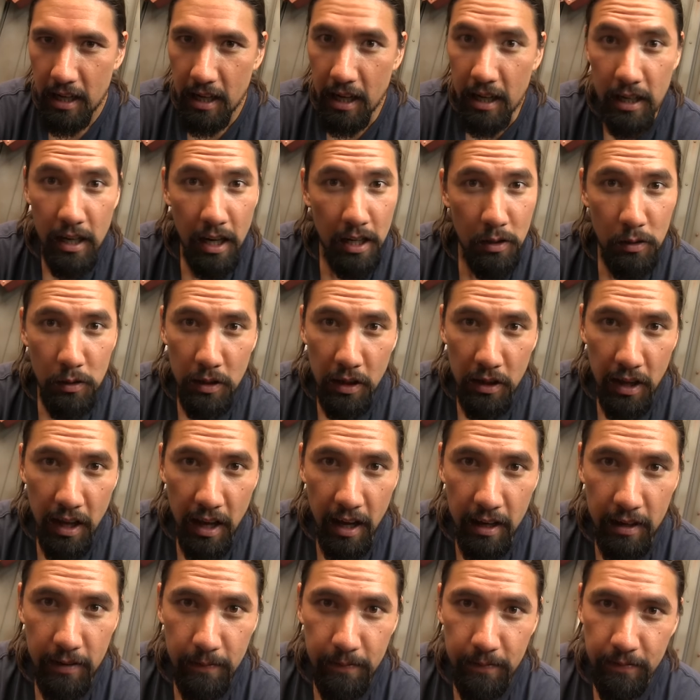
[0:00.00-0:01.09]
And not only
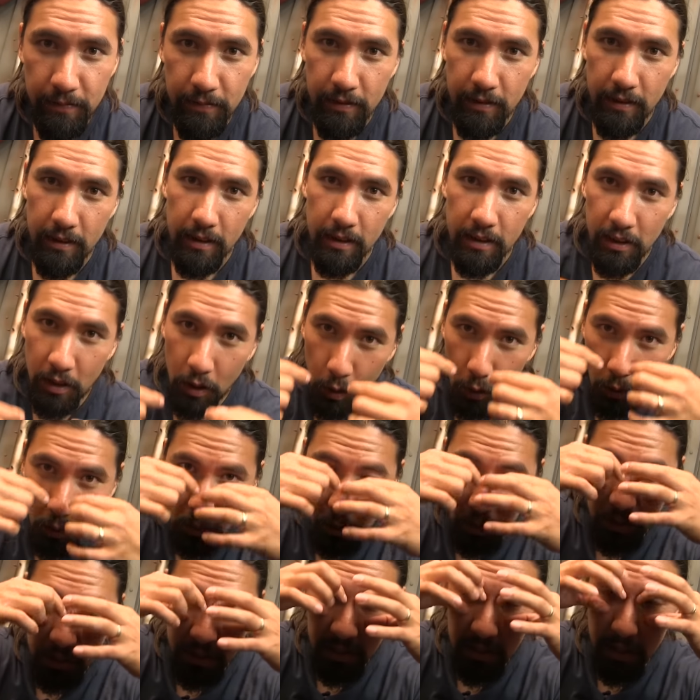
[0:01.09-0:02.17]
that, the
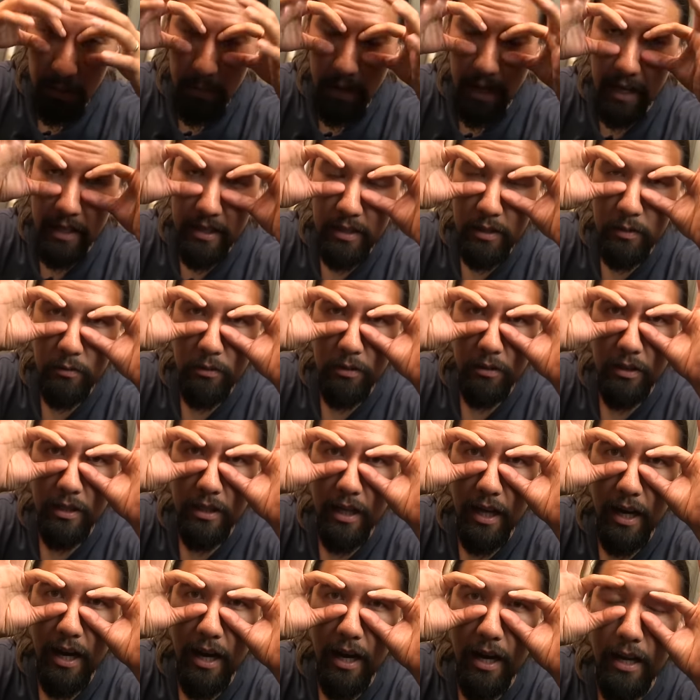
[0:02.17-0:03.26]
holes in the mask where
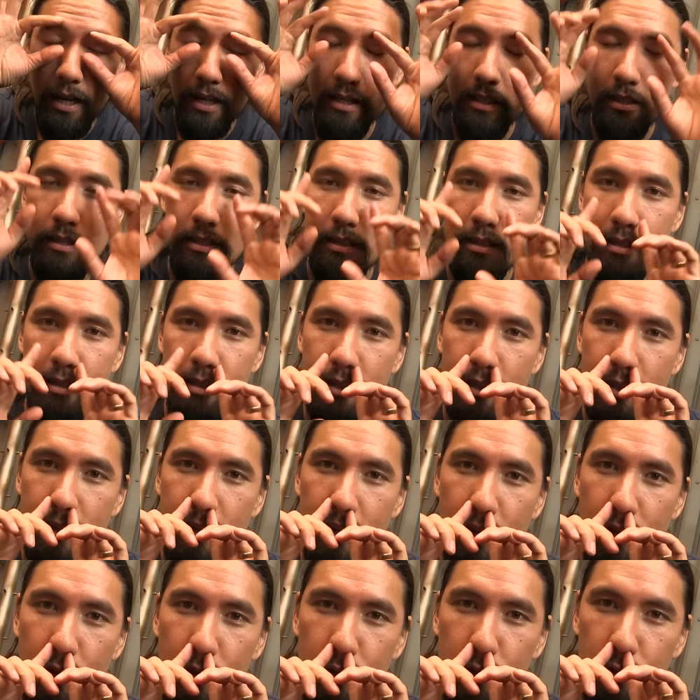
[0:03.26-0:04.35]
the eyes,
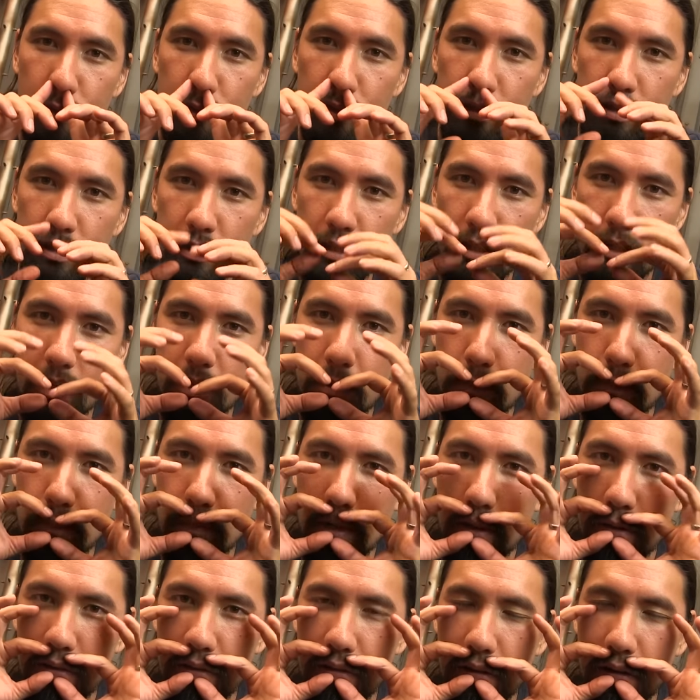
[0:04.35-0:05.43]
nose, and
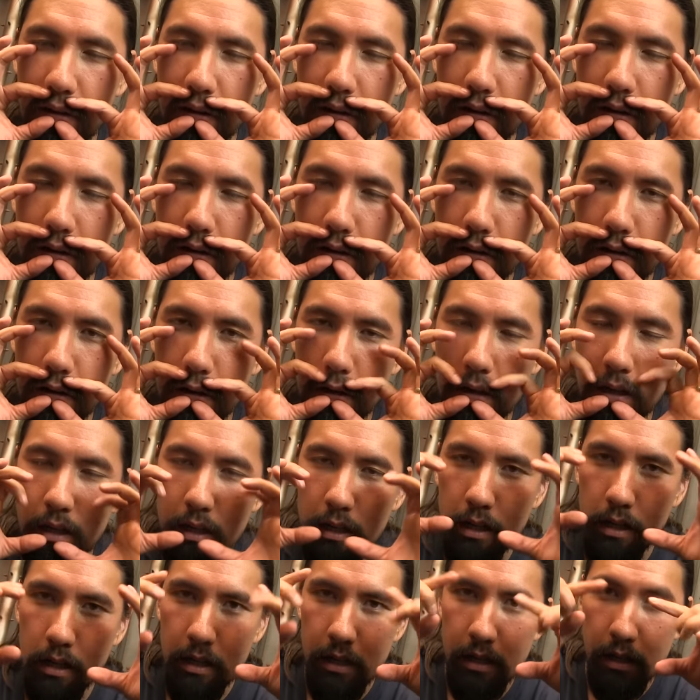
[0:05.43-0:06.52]
mouth are.
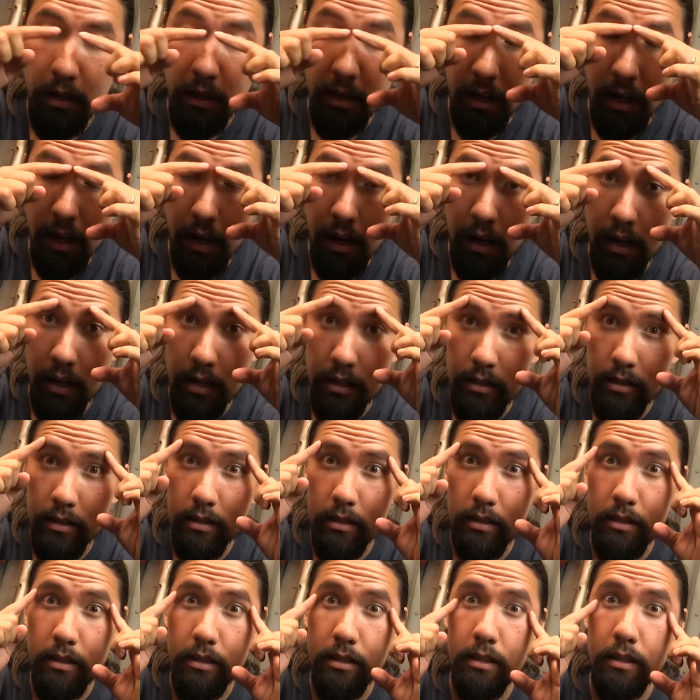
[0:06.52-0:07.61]
The
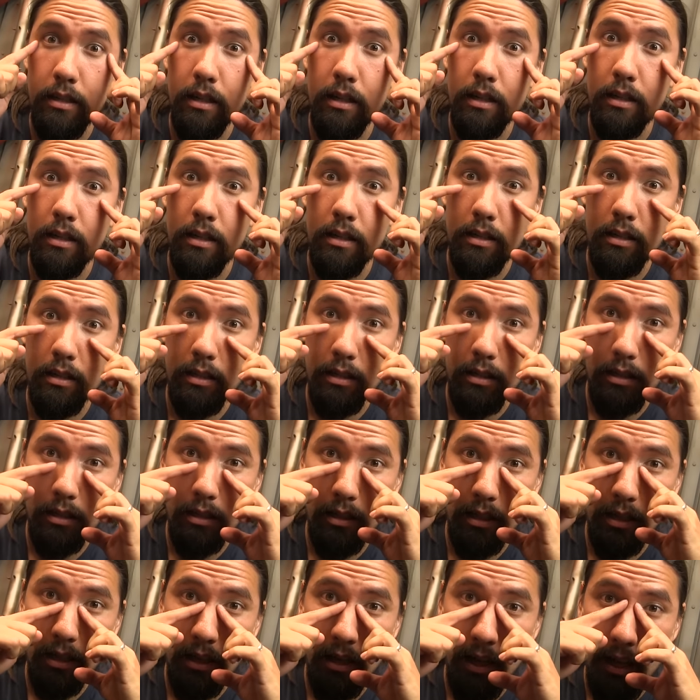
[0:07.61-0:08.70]
eyes,
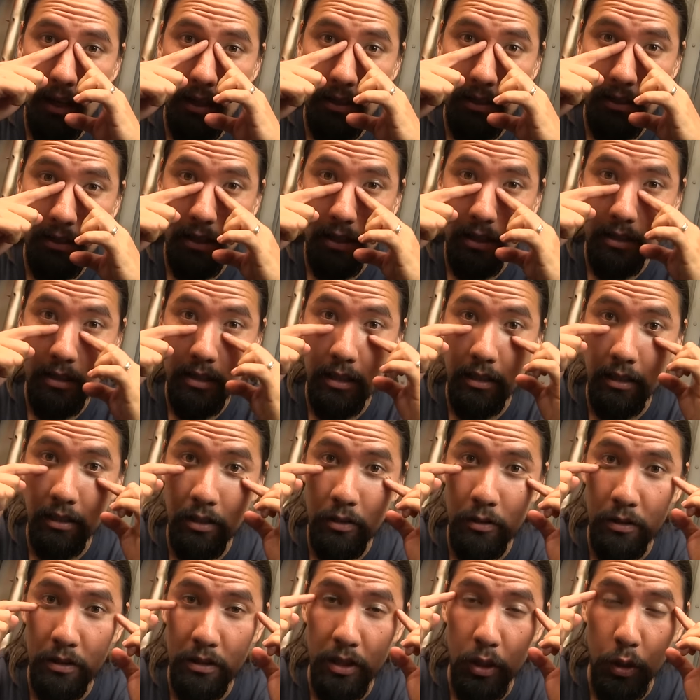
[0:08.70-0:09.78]
it has uh,
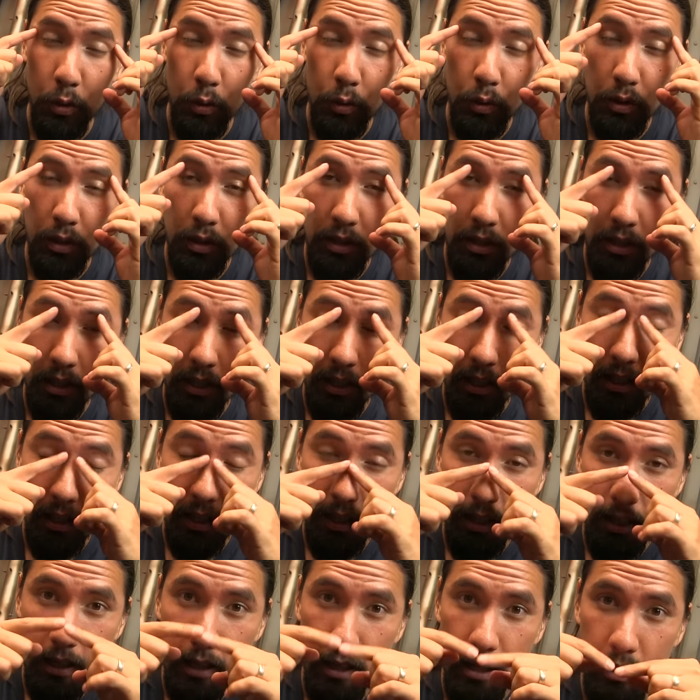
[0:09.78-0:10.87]
silicone glue,
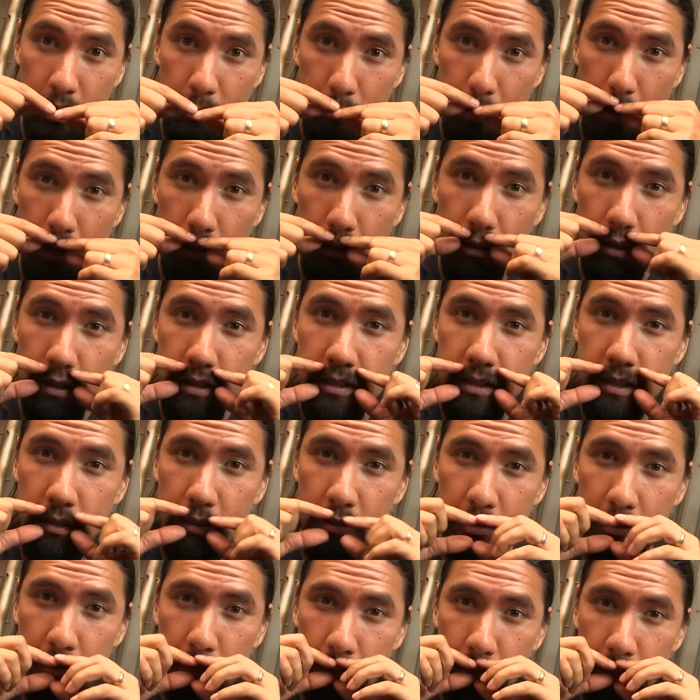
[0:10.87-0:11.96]
and the mouth has
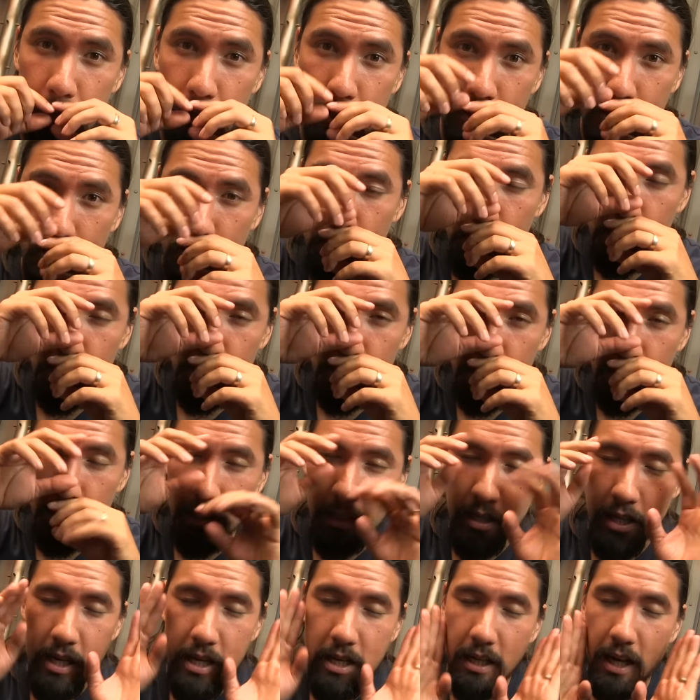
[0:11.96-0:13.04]
silicone glue, so
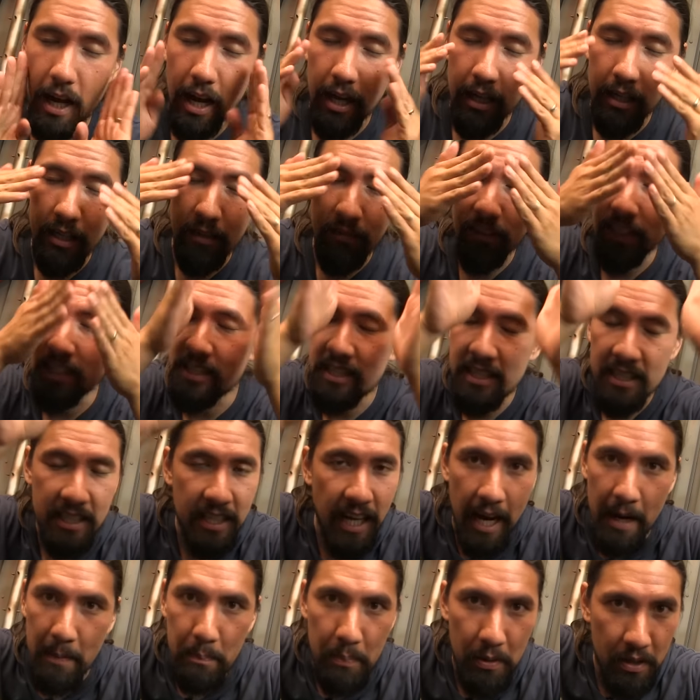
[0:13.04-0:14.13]
the heat can't even
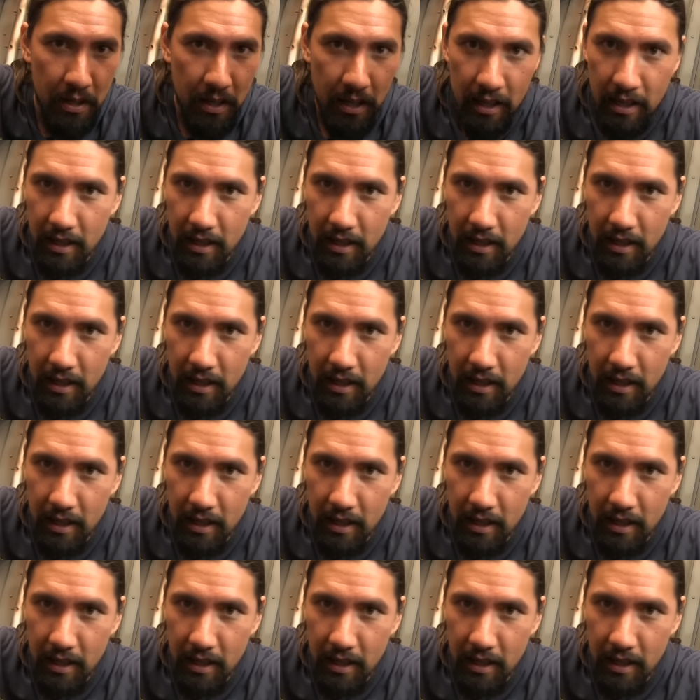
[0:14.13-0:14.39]
escape